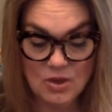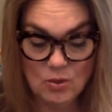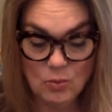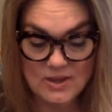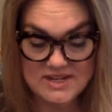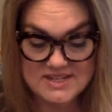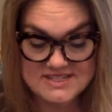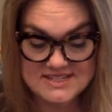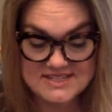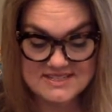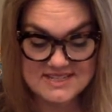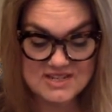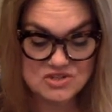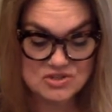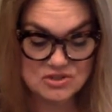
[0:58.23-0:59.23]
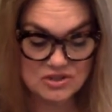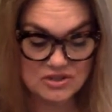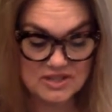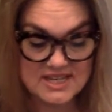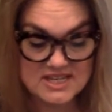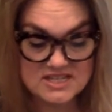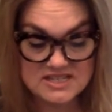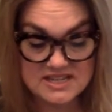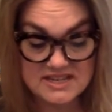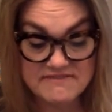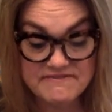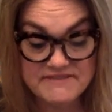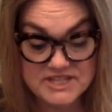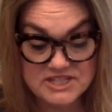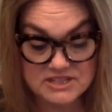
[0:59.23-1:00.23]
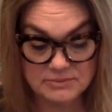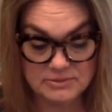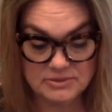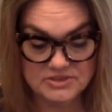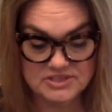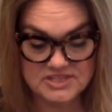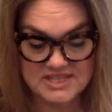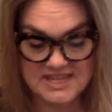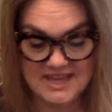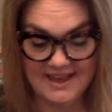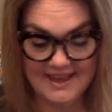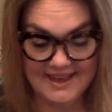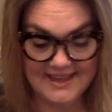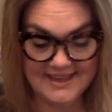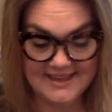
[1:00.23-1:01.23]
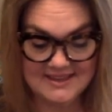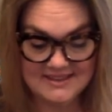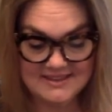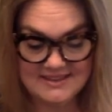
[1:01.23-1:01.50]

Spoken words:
What is essential is invisible to the eye.